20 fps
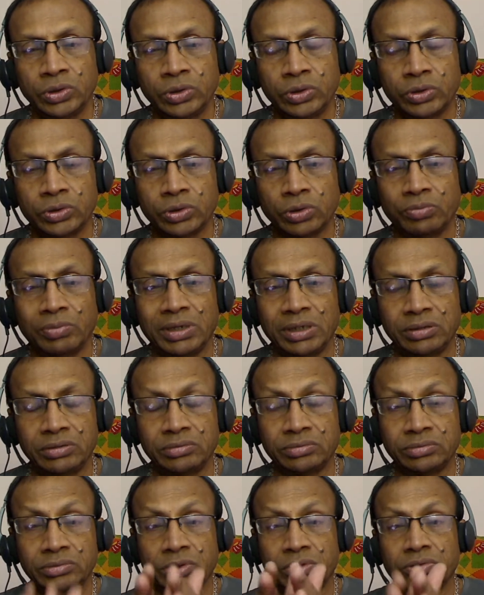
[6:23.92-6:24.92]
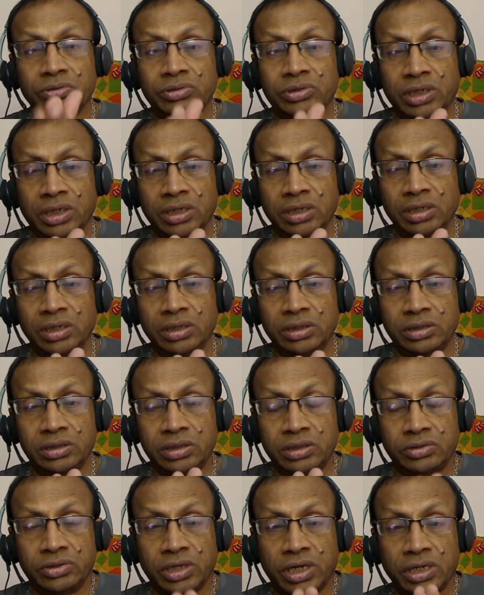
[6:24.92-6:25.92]
So, but now the second
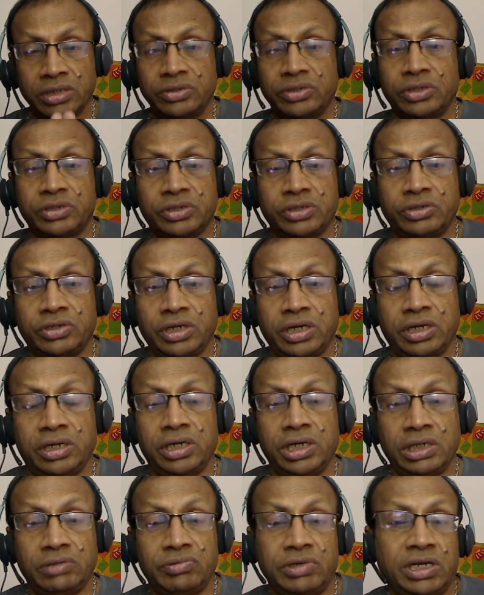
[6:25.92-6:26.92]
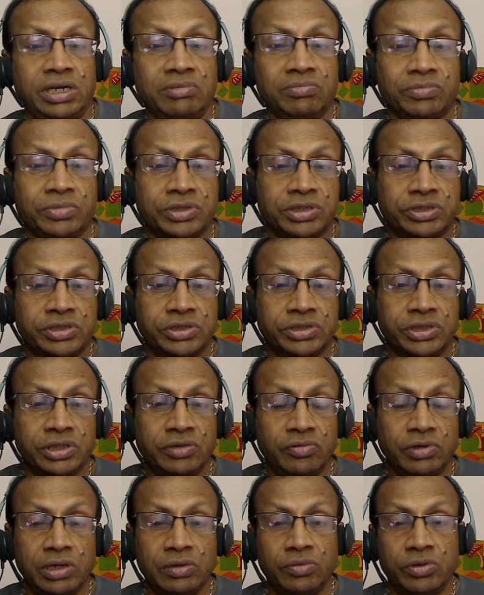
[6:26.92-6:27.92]
day is very important
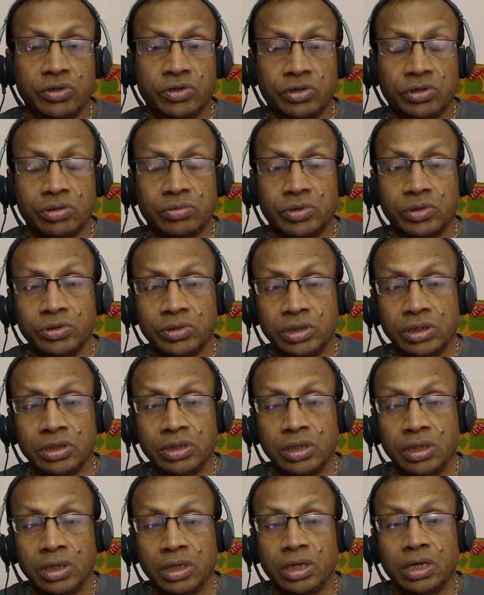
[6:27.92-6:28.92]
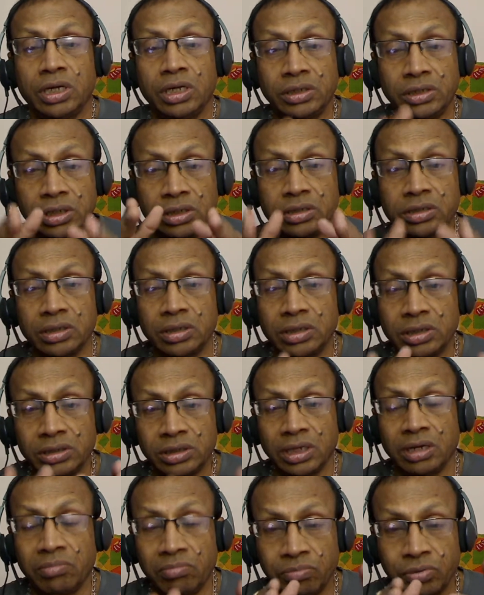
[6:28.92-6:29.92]
session where we talk about is it
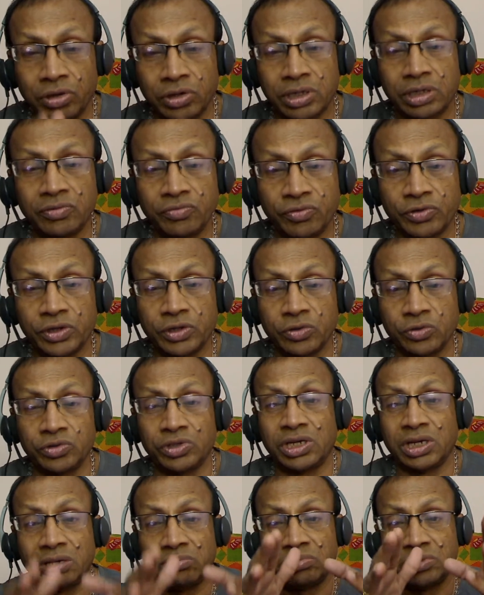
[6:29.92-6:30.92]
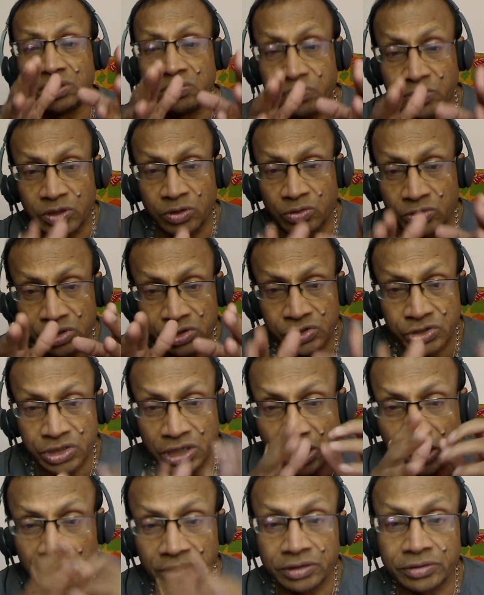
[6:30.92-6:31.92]
important for you to keep this particular
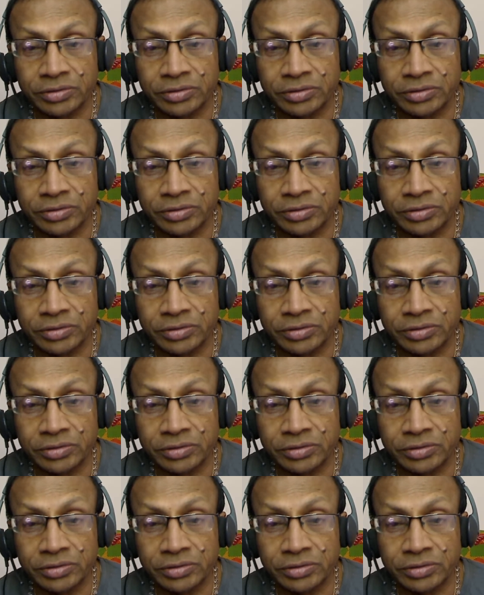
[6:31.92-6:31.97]
style?